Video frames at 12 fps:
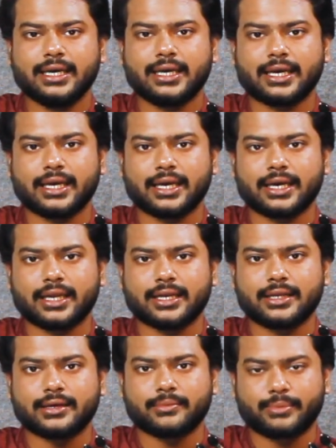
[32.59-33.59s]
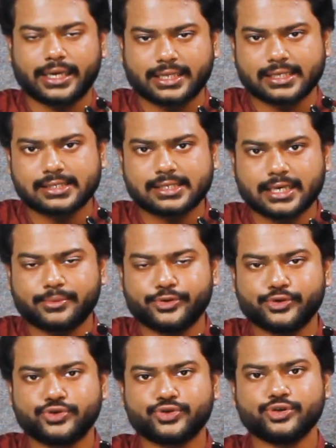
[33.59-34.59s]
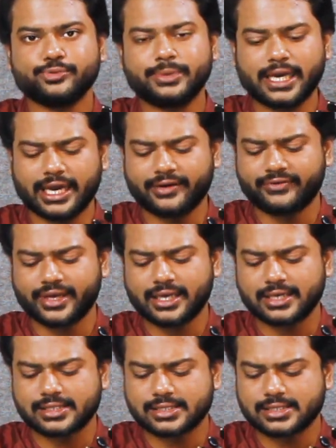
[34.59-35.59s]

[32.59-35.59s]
and by this time you should be having